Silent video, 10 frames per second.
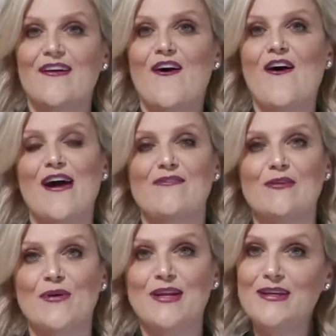Hi
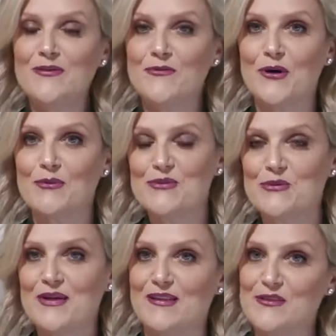everybody, welcome
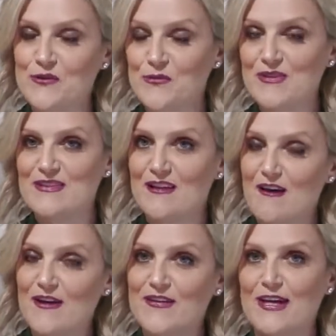to another Taubmans
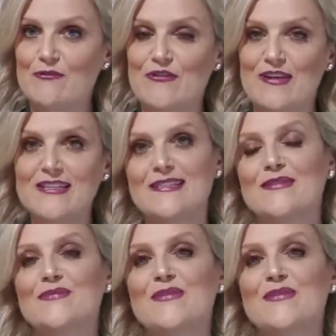live colour event.